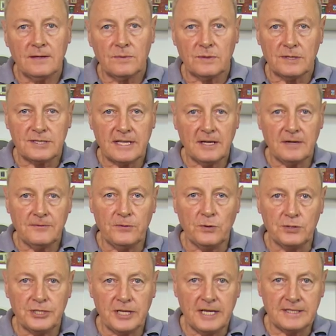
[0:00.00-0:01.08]
Well, it's now
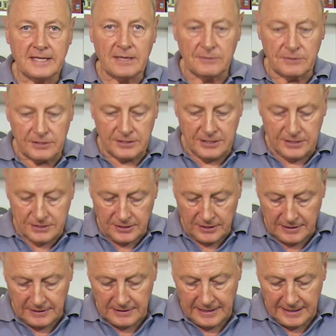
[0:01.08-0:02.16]
48 hours since
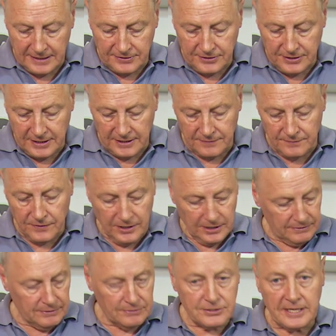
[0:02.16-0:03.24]
I laid the
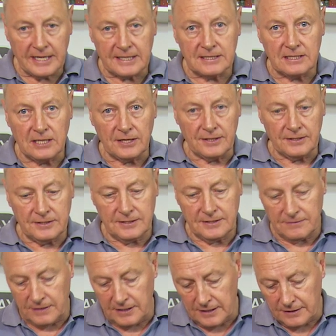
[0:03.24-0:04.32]
Envirotex Lite
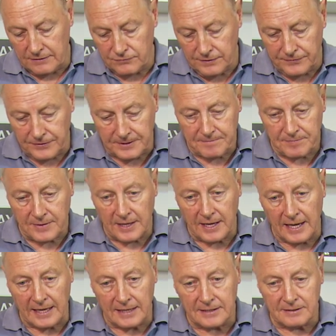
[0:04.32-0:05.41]
uh, River,
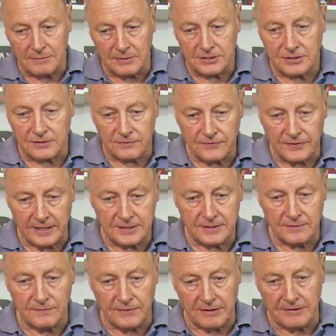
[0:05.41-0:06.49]
and I must confess
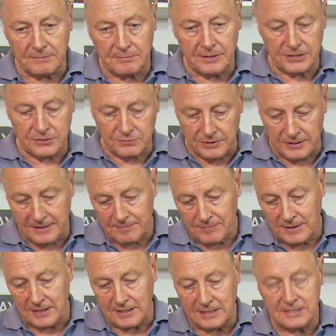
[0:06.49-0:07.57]
I'm very impressed with it.
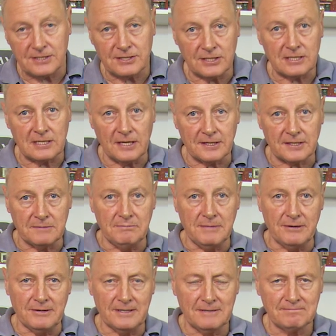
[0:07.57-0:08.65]
It is just like a
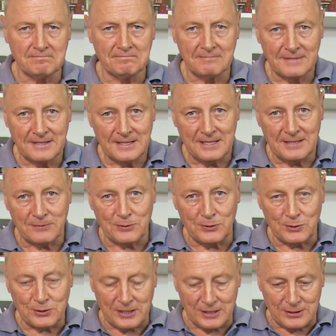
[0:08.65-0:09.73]
mirror. Of
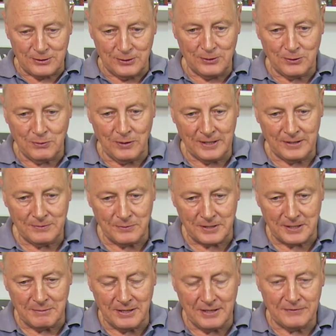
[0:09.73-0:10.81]
course, that's not quite what
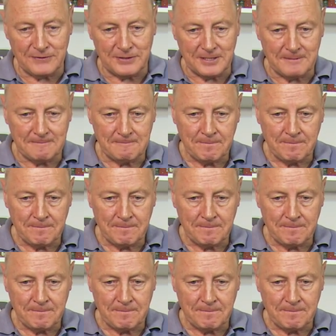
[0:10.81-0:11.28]
I'm after.